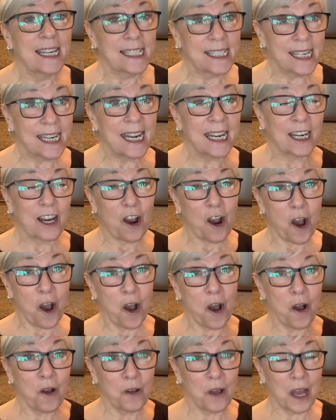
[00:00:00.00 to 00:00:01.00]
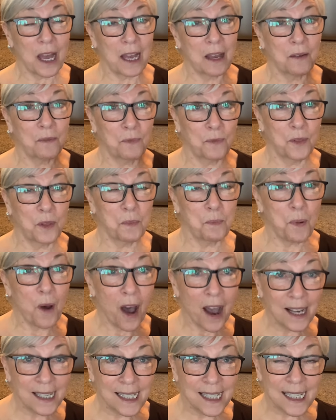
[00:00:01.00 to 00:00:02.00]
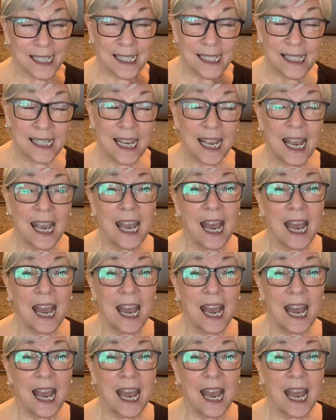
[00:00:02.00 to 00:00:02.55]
tick all of the boxes.